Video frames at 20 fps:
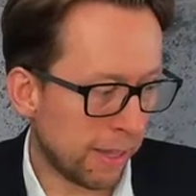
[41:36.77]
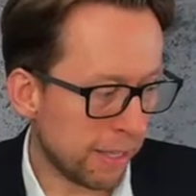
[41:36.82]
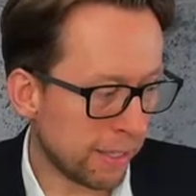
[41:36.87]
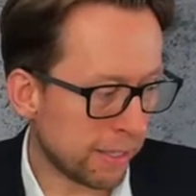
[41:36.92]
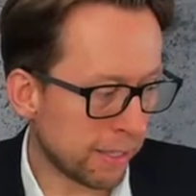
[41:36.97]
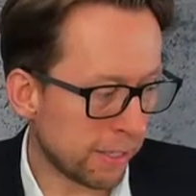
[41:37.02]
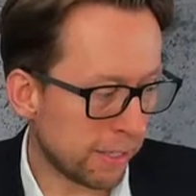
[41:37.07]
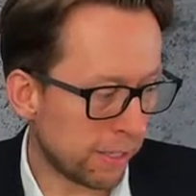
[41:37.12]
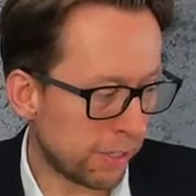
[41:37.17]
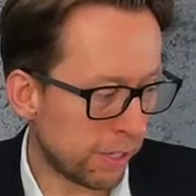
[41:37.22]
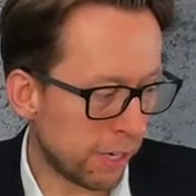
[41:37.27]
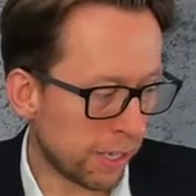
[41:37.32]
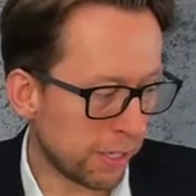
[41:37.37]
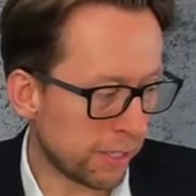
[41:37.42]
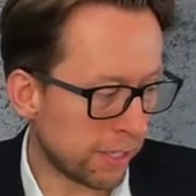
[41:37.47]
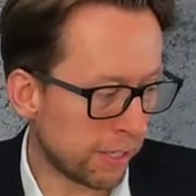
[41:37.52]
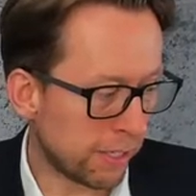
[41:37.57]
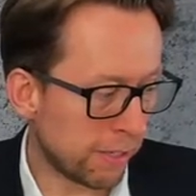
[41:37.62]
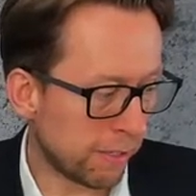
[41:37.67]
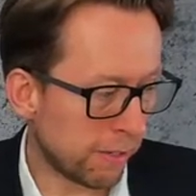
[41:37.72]
this is
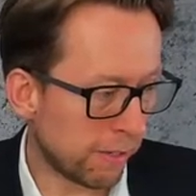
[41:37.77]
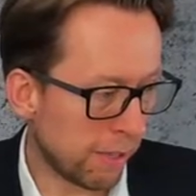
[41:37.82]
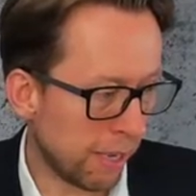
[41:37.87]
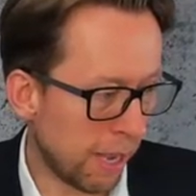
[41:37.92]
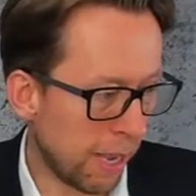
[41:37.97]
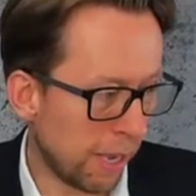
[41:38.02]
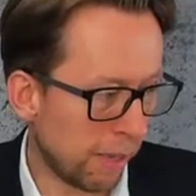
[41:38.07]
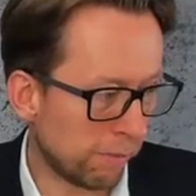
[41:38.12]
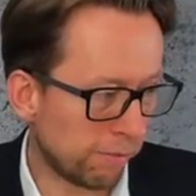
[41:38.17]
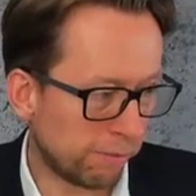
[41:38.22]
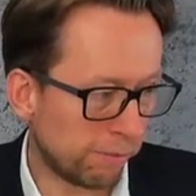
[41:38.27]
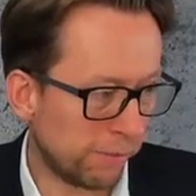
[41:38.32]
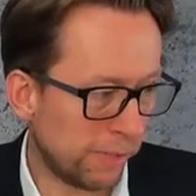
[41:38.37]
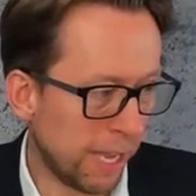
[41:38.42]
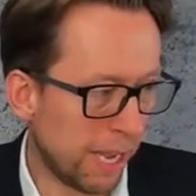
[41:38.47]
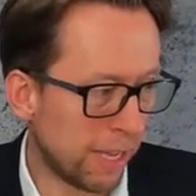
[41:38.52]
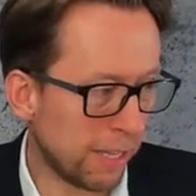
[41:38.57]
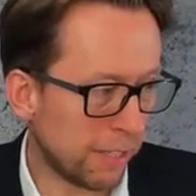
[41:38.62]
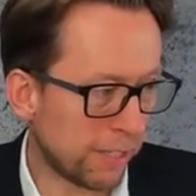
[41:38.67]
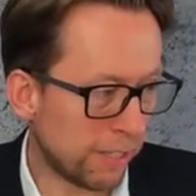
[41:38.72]
just, uh,
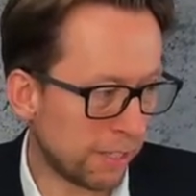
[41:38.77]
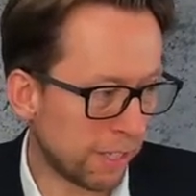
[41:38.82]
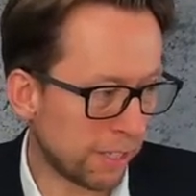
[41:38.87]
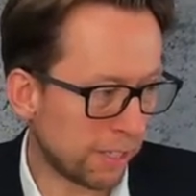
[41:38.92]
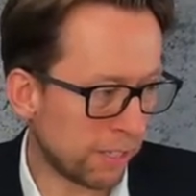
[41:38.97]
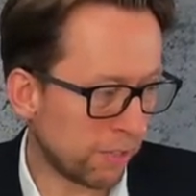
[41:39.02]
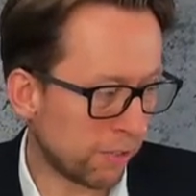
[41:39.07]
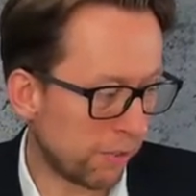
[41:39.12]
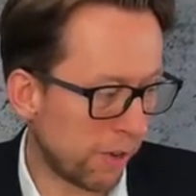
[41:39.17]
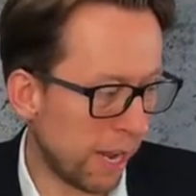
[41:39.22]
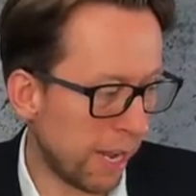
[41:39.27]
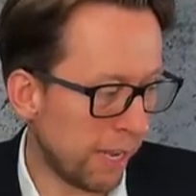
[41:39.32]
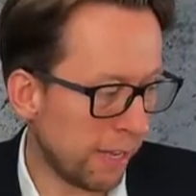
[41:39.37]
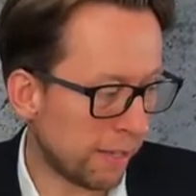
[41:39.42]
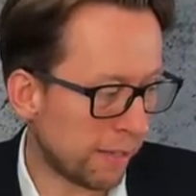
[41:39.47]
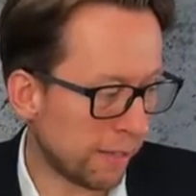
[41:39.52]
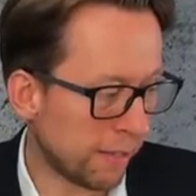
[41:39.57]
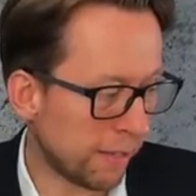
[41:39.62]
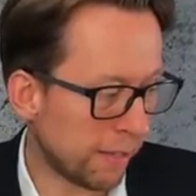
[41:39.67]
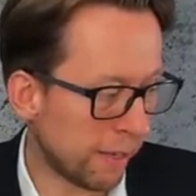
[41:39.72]
yeah, it's just
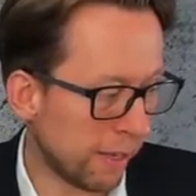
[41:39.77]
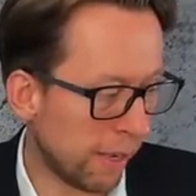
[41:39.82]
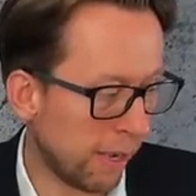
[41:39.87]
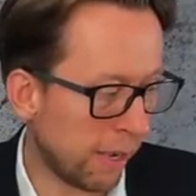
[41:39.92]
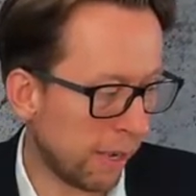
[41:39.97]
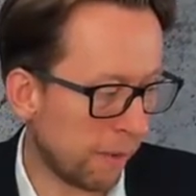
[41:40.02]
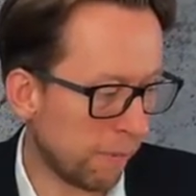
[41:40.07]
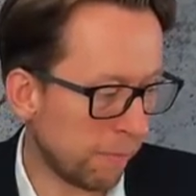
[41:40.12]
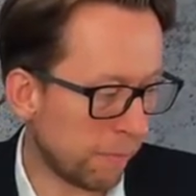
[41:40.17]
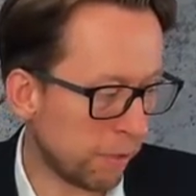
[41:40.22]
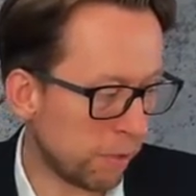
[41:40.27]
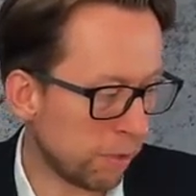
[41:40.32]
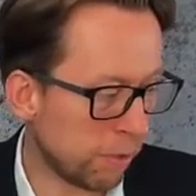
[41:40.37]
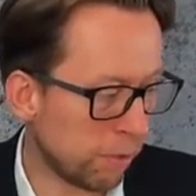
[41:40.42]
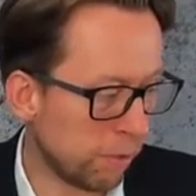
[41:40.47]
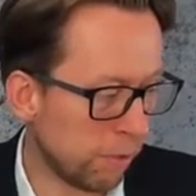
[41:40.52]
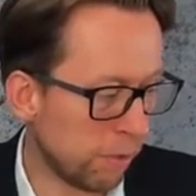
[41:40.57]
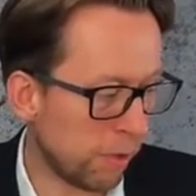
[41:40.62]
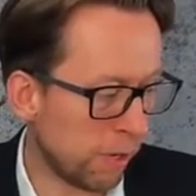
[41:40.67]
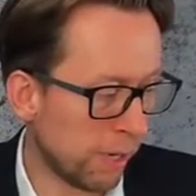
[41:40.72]
great um,
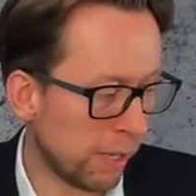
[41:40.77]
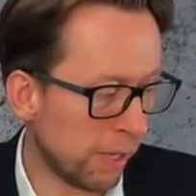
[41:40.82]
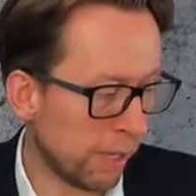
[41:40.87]
to